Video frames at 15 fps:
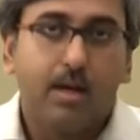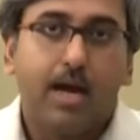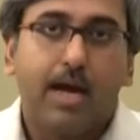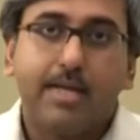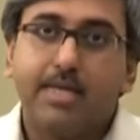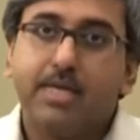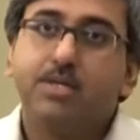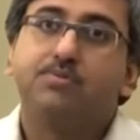
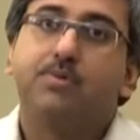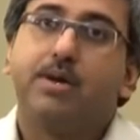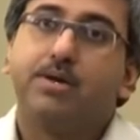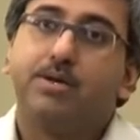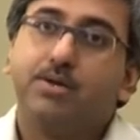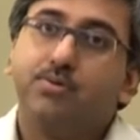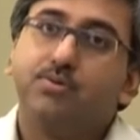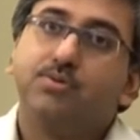and these were
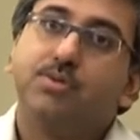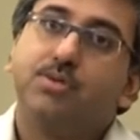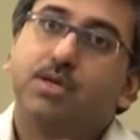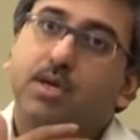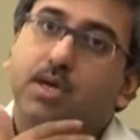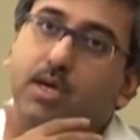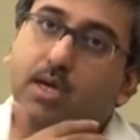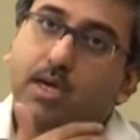used
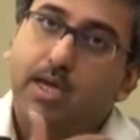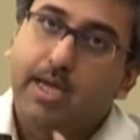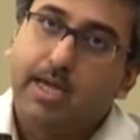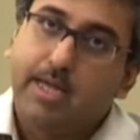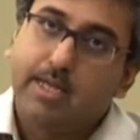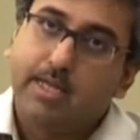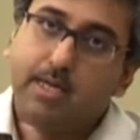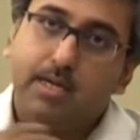
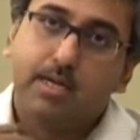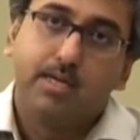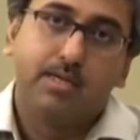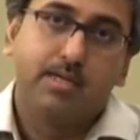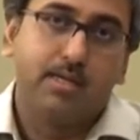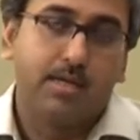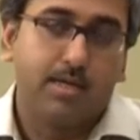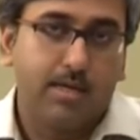in
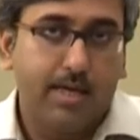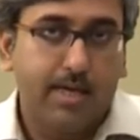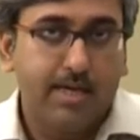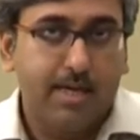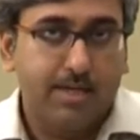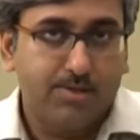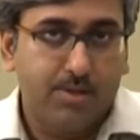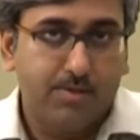the
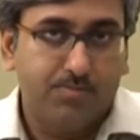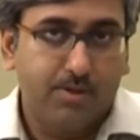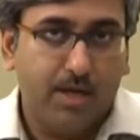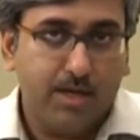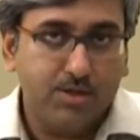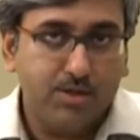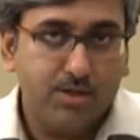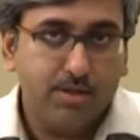industrial
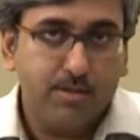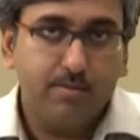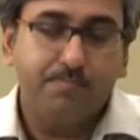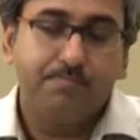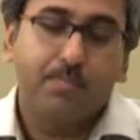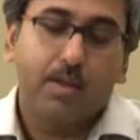production